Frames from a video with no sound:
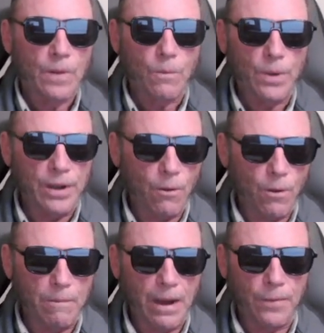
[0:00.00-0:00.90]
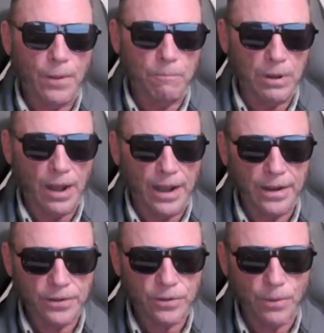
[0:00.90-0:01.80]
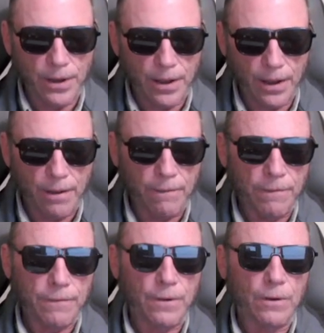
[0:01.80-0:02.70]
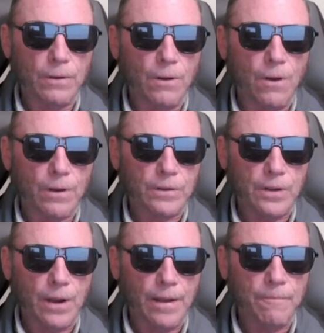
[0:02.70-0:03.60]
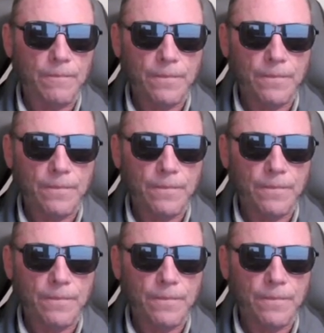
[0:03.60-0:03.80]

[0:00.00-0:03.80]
We know about the planets we have for a long time.